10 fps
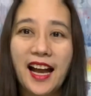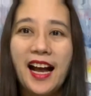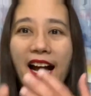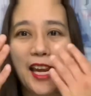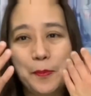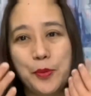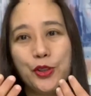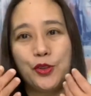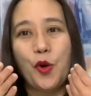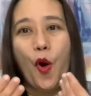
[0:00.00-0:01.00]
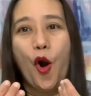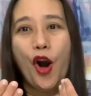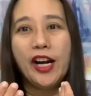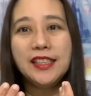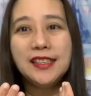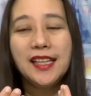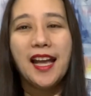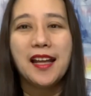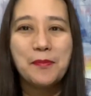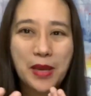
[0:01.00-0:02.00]
I put on
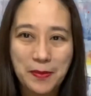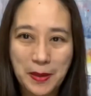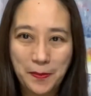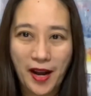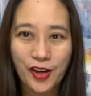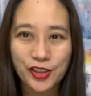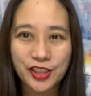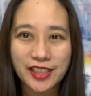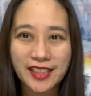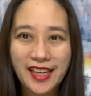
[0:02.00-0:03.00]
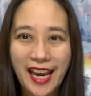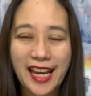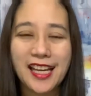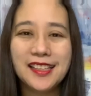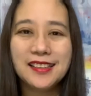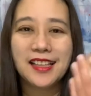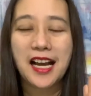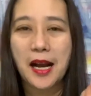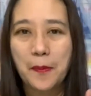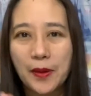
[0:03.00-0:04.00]
baby powder and
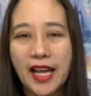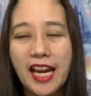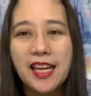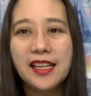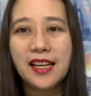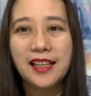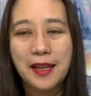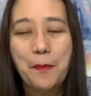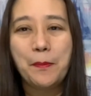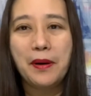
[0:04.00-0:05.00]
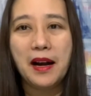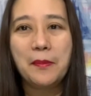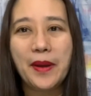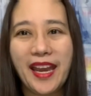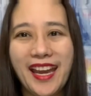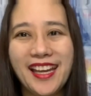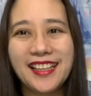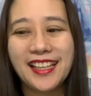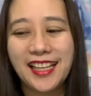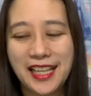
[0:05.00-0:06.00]
apply lip balm
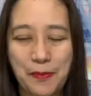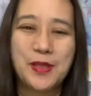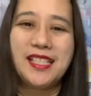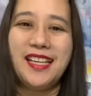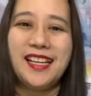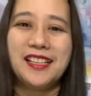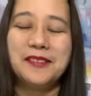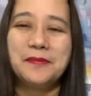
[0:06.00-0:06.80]
and lipstick.